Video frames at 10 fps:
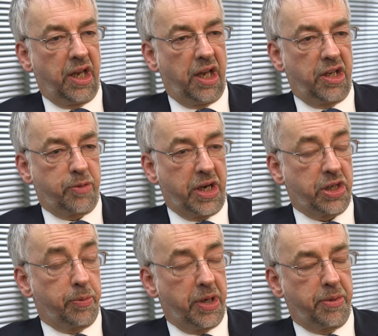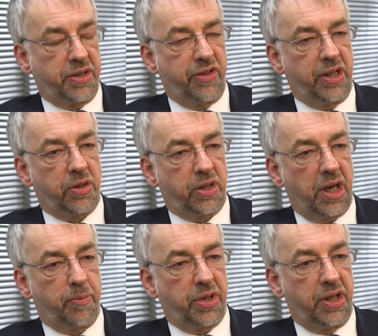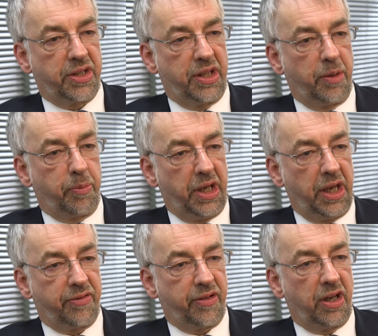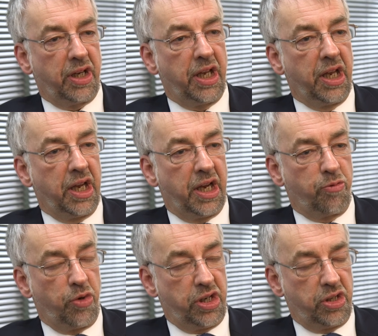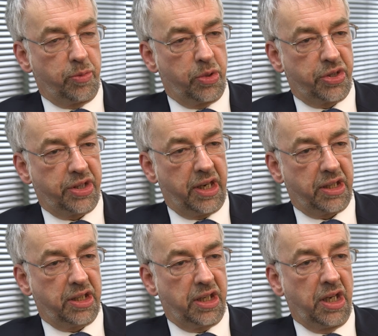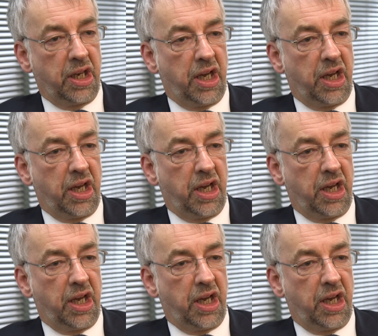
uh, special purpose vehicle companies in the P F I and renewables sector,